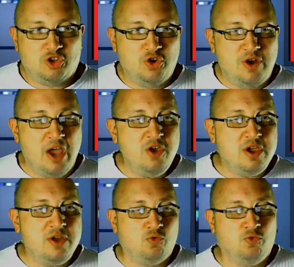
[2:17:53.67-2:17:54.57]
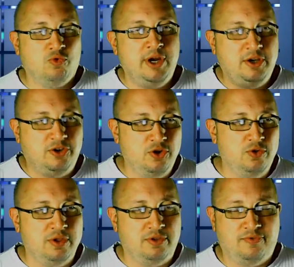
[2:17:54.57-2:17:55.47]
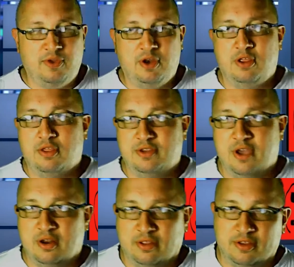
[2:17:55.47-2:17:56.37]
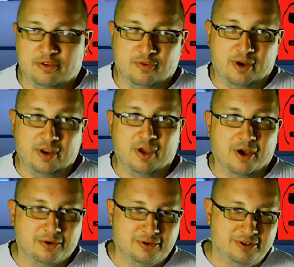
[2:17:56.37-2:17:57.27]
now you can redo this video, the title of this video to